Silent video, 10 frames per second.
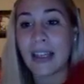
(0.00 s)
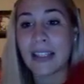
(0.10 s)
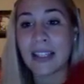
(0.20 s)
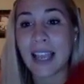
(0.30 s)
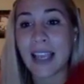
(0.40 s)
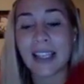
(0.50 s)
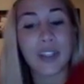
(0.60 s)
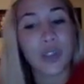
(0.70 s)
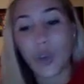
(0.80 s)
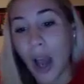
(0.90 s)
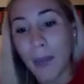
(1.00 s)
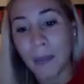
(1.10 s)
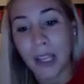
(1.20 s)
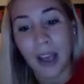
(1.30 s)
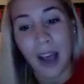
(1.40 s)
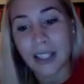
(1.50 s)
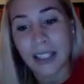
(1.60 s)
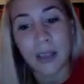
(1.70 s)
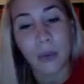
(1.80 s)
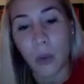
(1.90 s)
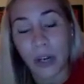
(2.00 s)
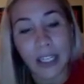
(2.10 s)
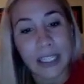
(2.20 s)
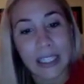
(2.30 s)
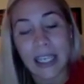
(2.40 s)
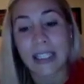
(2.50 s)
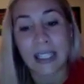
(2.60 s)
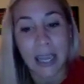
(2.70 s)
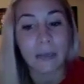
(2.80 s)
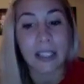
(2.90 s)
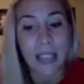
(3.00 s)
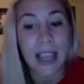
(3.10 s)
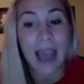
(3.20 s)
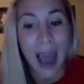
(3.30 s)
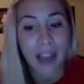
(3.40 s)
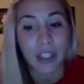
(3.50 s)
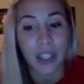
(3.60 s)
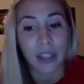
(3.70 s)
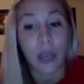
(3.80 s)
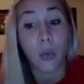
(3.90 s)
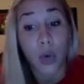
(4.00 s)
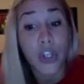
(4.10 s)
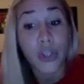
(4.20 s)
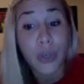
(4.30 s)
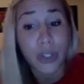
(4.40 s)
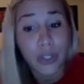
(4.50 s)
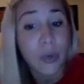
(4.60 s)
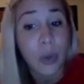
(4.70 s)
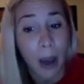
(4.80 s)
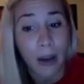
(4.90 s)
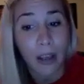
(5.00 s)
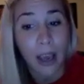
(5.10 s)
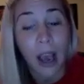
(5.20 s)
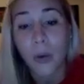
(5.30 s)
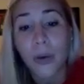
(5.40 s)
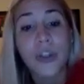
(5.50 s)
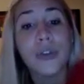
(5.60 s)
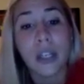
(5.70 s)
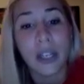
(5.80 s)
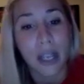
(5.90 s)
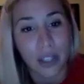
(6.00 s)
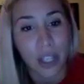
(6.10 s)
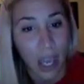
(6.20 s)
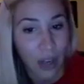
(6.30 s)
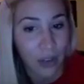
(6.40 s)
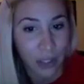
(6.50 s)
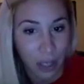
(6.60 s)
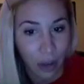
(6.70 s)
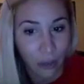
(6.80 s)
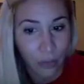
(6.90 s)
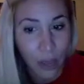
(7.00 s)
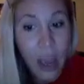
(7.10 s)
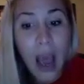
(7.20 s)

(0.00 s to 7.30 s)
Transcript: And it's like, let's drop the autism awareness. Like, it's time to take action. Like, what are you going to do about it? How are you going to educate yourself?